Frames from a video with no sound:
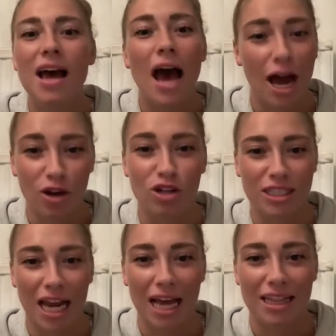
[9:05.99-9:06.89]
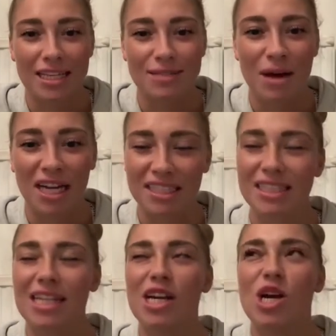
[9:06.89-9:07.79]
I already like this man.
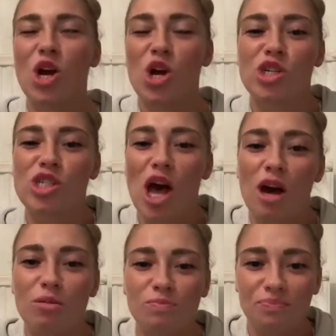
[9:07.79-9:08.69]
So